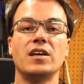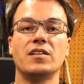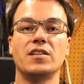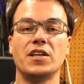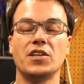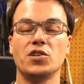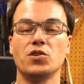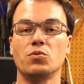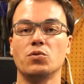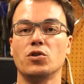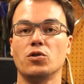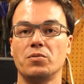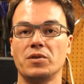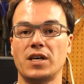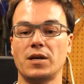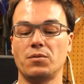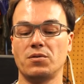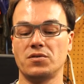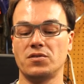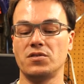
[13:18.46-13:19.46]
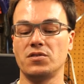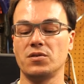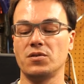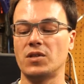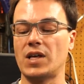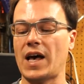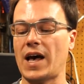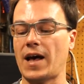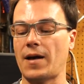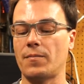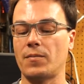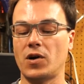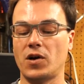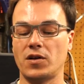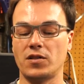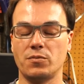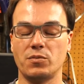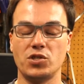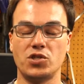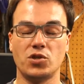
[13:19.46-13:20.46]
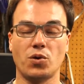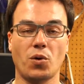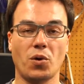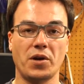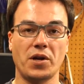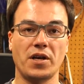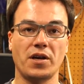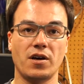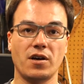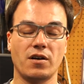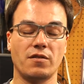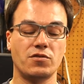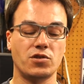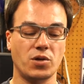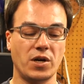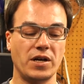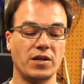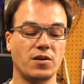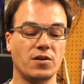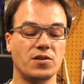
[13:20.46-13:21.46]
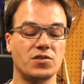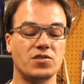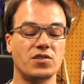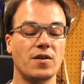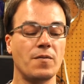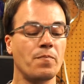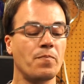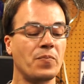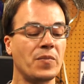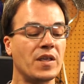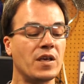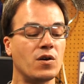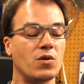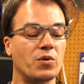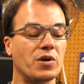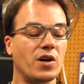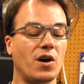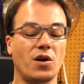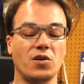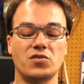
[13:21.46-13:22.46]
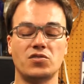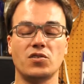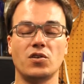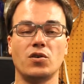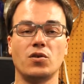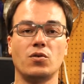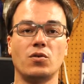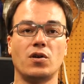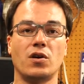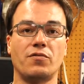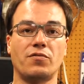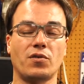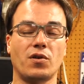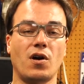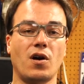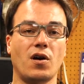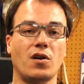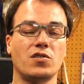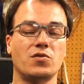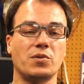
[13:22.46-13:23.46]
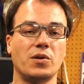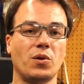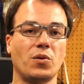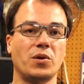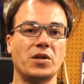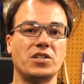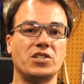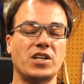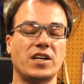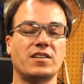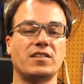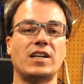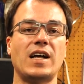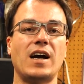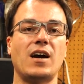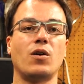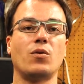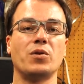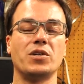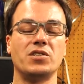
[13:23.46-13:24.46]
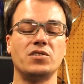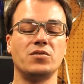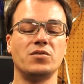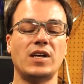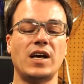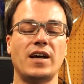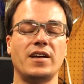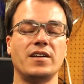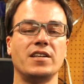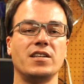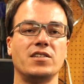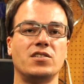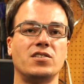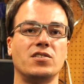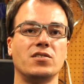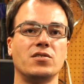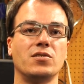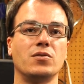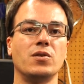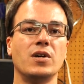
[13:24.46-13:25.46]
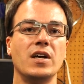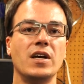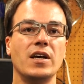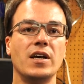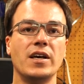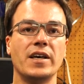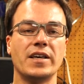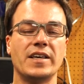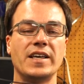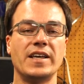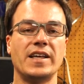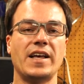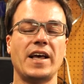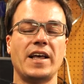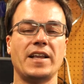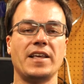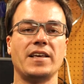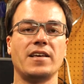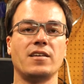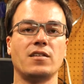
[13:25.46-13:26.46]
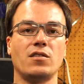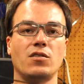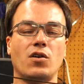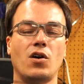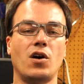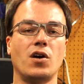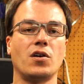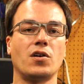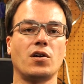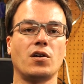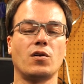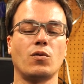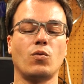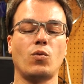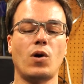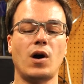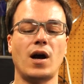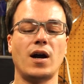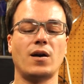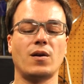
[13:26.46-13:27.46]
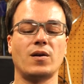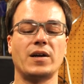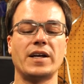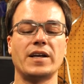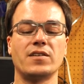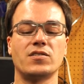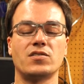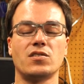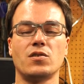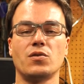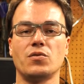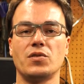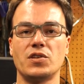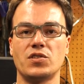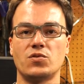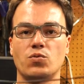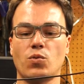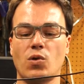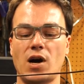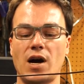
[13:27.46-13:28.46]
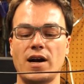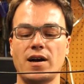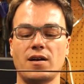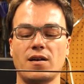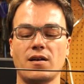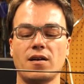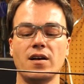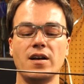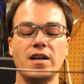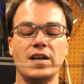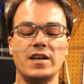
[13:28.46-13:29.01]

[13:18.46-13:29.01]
then you will be able to do that on the majority of trailers. We also, for ours, we already checked it out, we do not need to get any longer wiring. So this wire